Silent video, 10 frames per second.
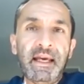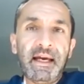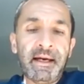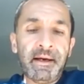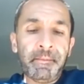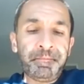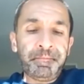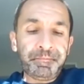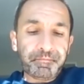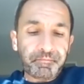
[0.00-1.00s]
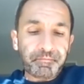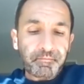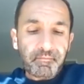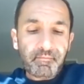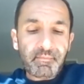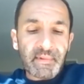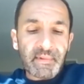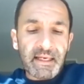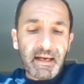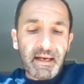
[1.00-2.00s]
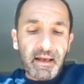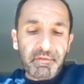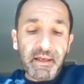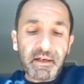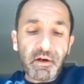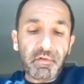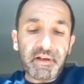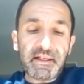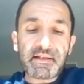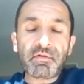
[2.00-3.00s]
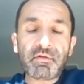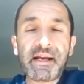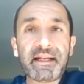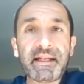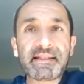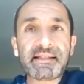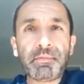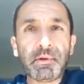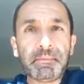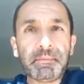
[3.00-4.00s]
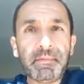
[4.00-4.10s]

I think COVID is a great example.